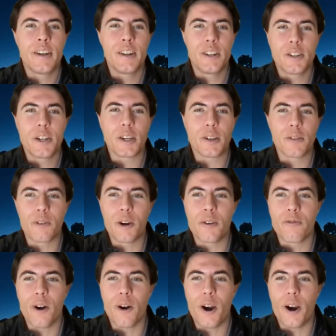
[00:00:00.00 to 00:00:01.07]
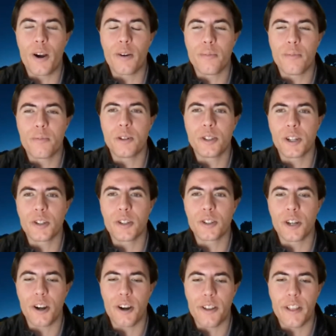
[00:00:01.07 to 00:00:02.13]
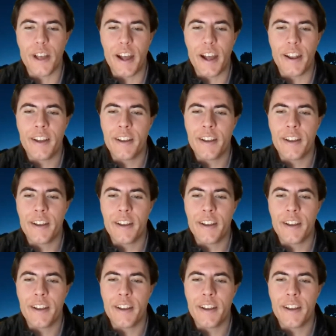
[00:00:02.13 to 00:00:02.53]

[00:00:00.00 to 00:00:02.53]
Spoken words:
take you very far. Appreciate you sharing that.